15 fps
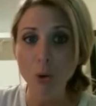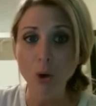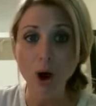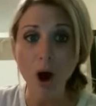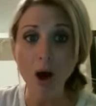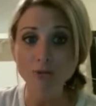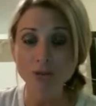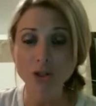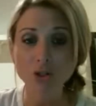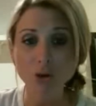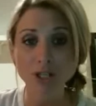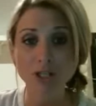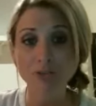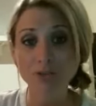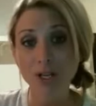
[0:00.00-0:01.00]
who are often
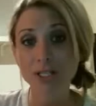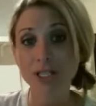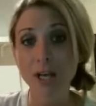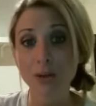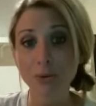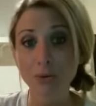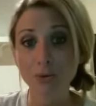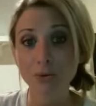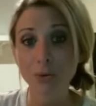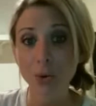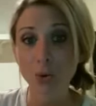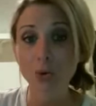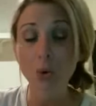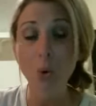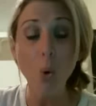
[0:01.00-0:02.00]
trying to fix that through
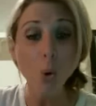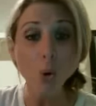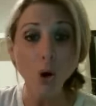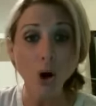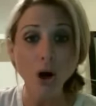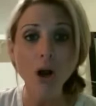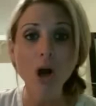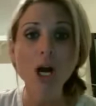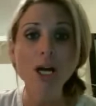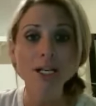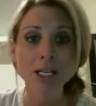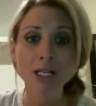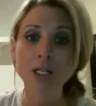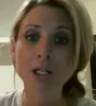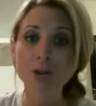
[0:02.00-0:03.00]
food, or
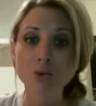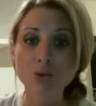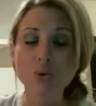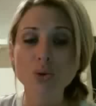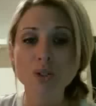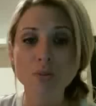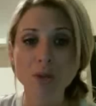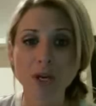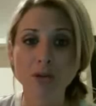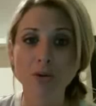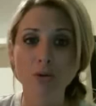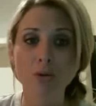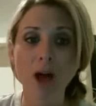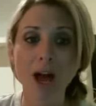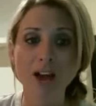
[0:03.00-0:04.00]
need to control something in
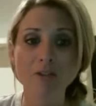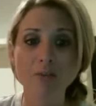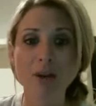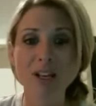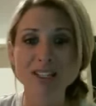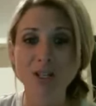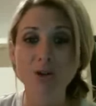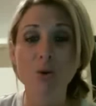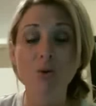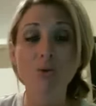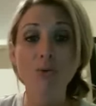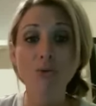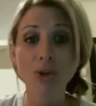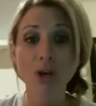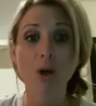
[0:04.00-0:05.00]
their life because they don't
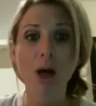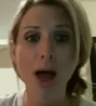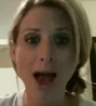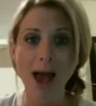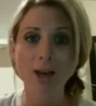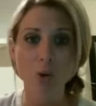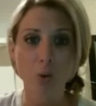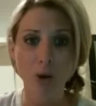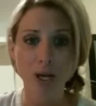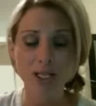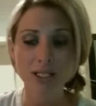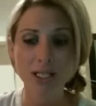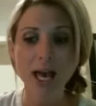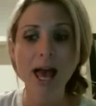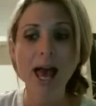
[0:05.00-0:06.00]
feel adequate,
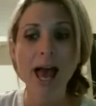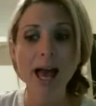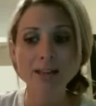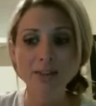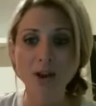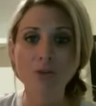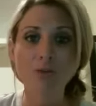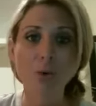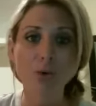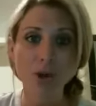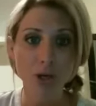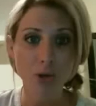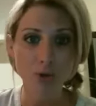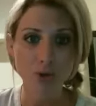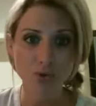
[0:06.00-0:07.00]
and therefore they
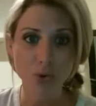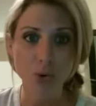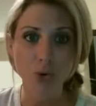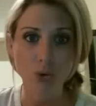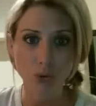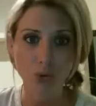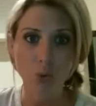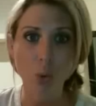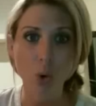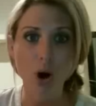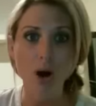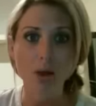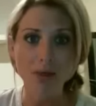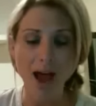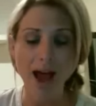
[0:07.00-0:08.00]
use food
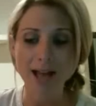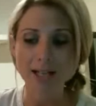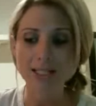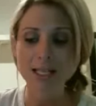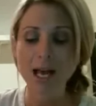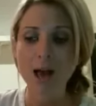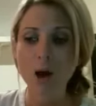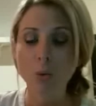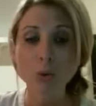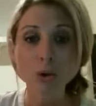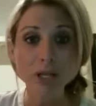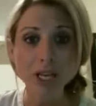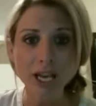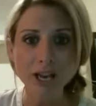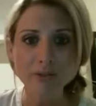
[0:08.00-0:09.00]
for that
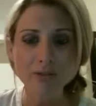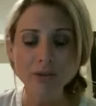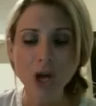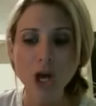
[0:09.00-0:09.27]
relief.